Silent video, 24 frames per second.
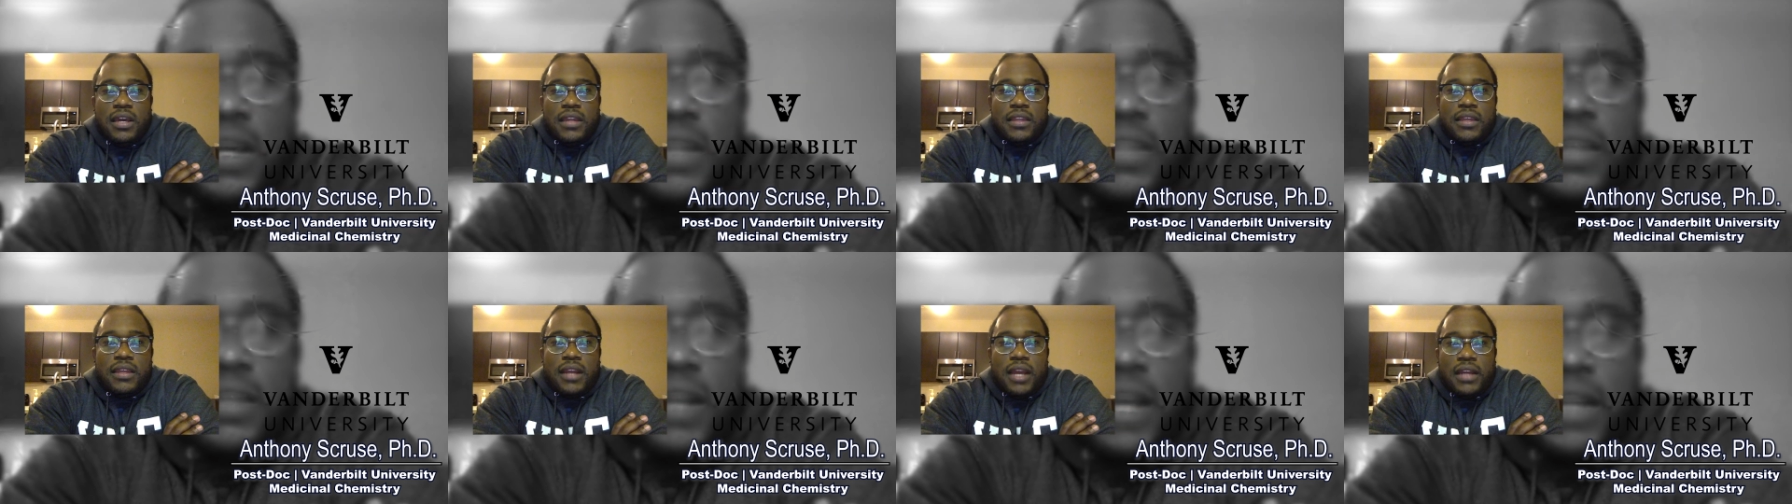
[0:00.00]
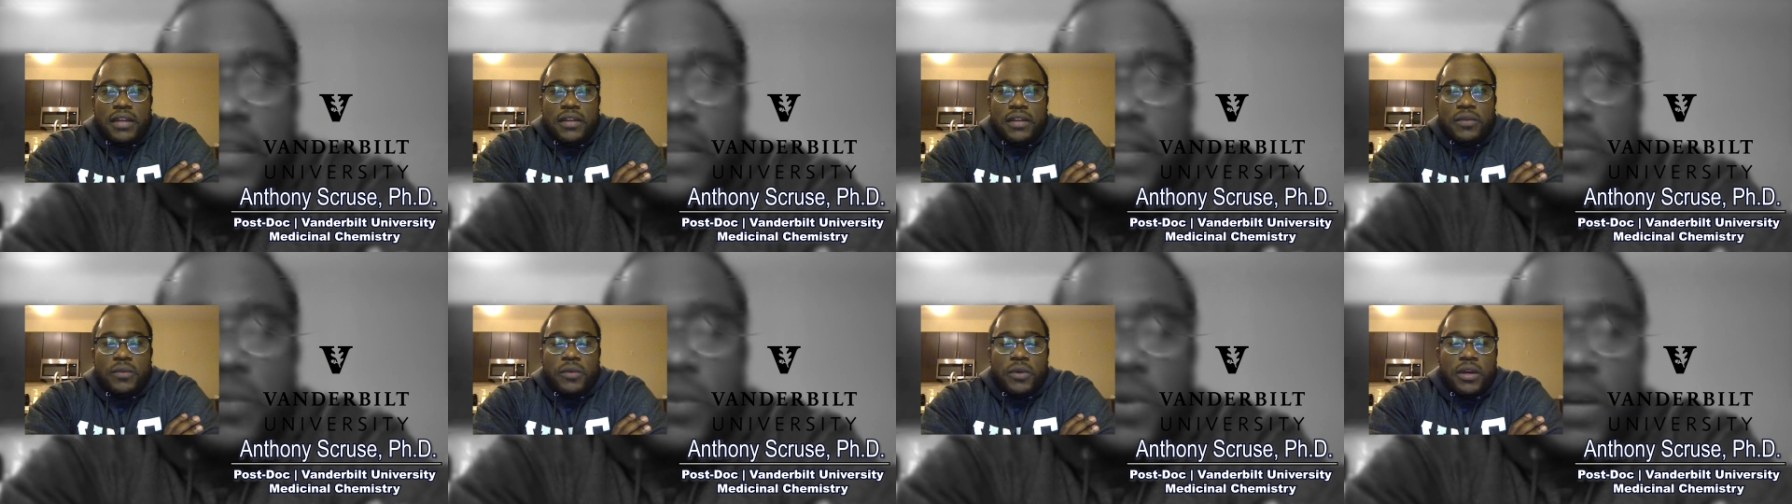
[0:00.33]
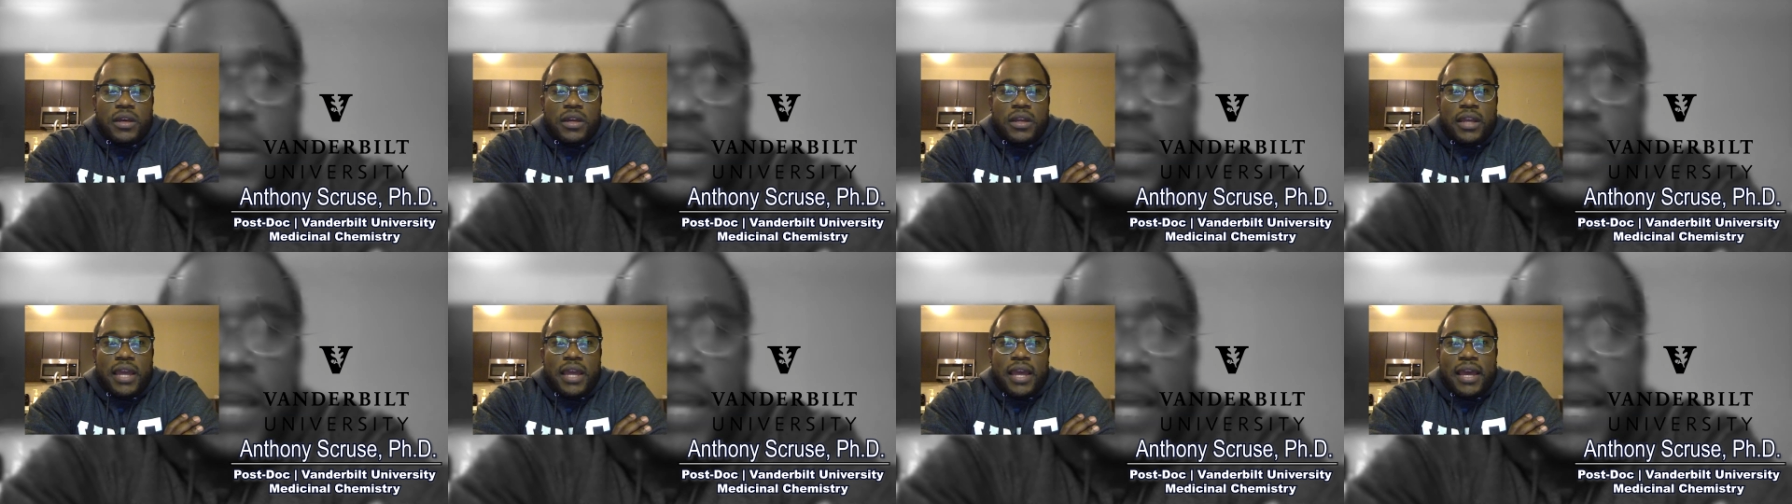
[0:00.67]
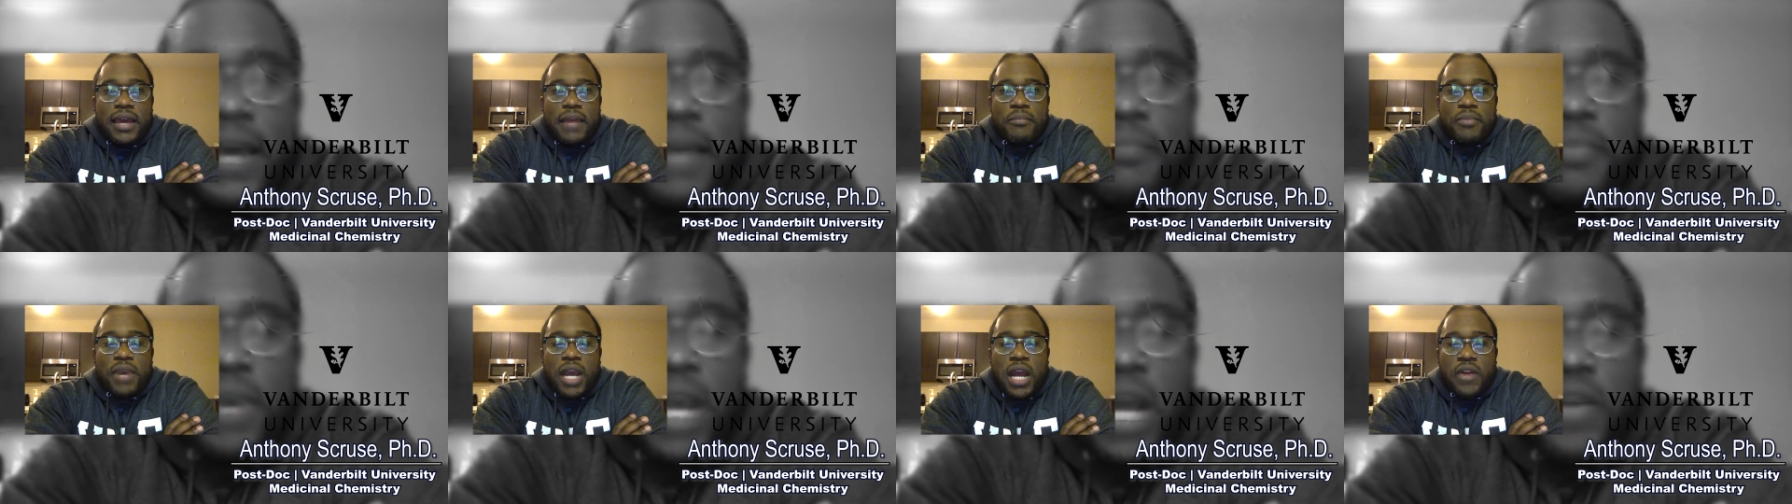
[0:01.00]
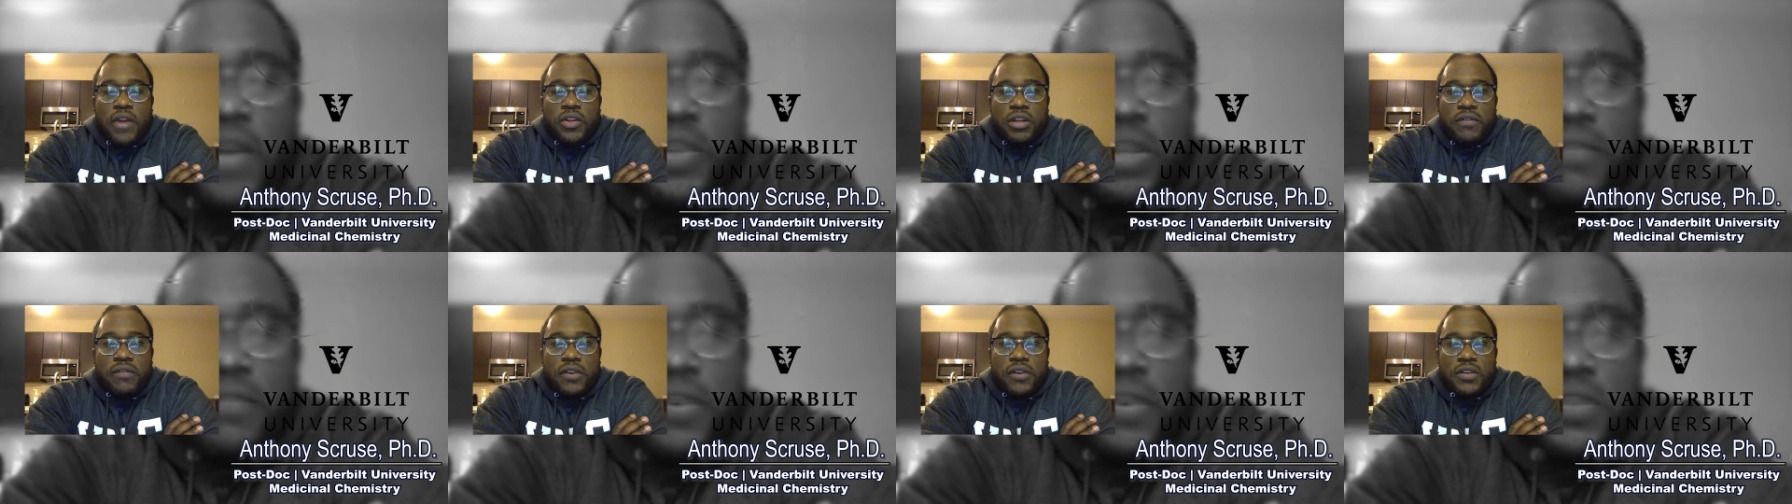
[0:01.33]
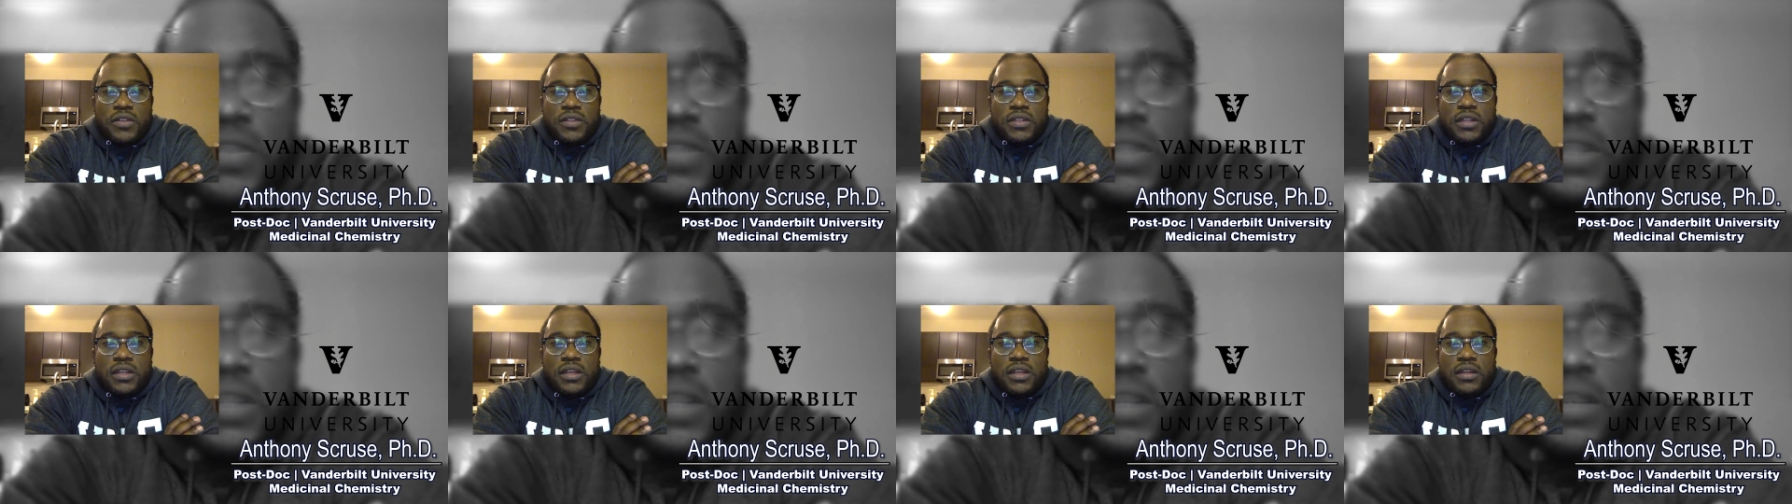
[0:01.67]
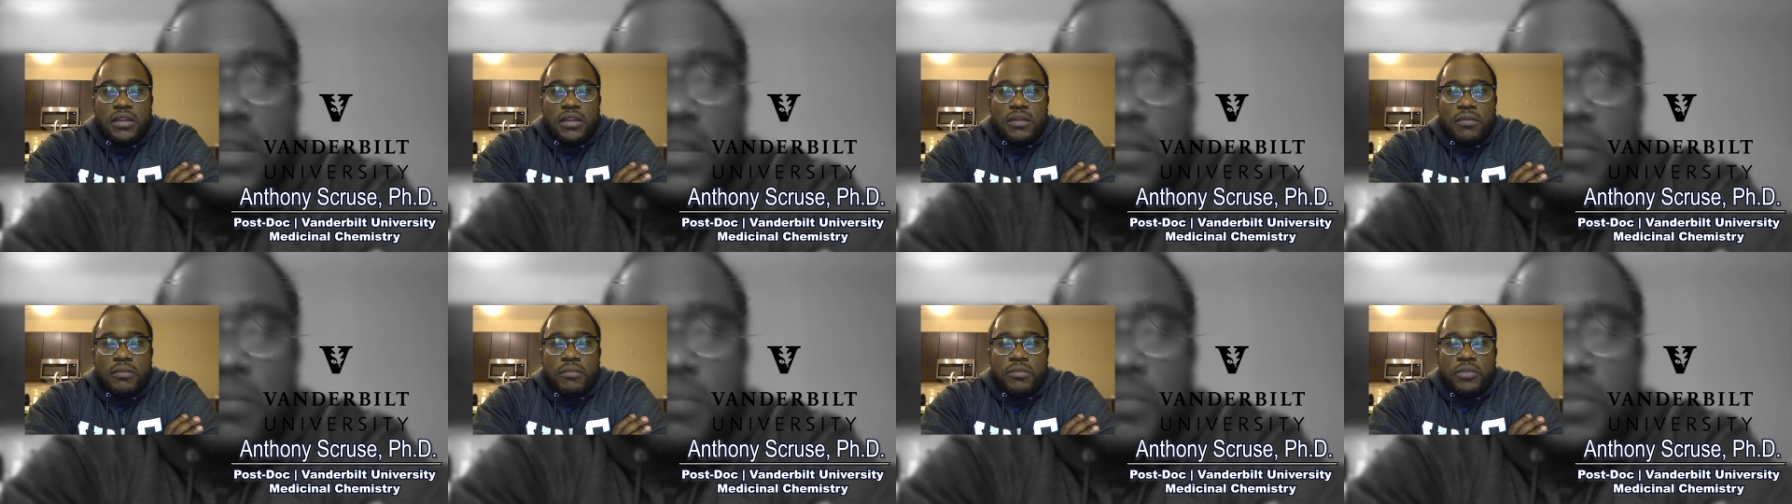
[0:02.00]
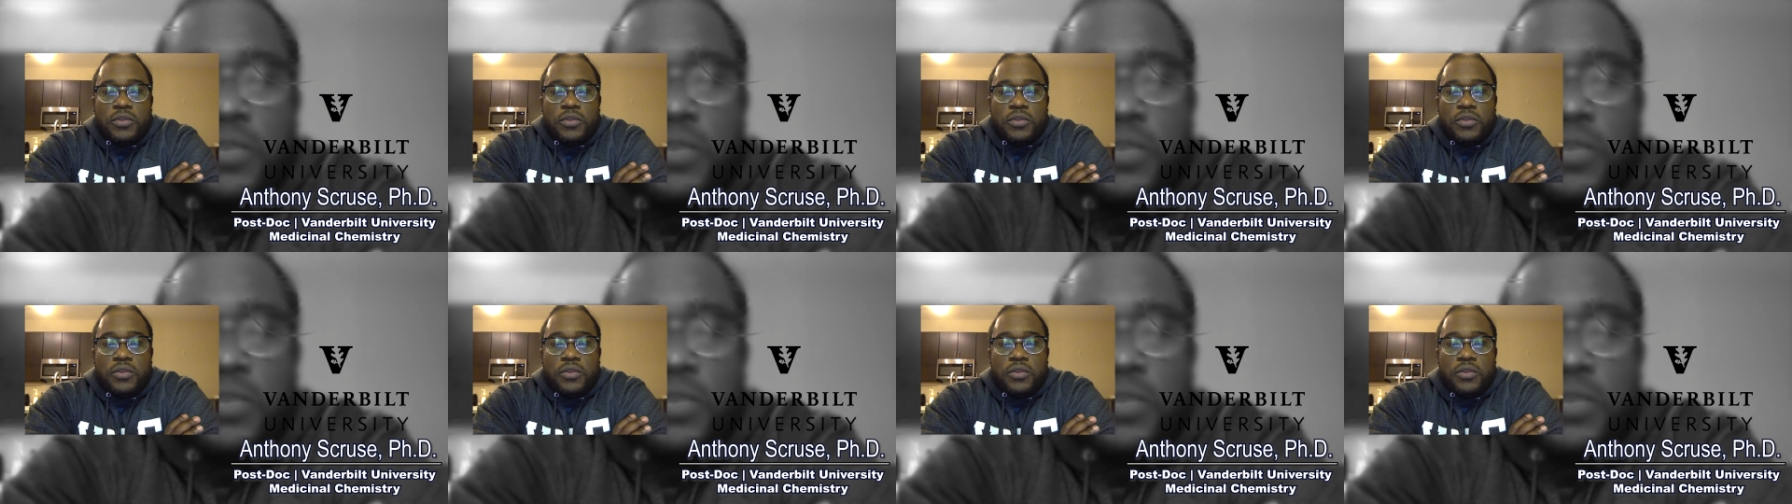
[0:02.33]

Then I did one at Brown University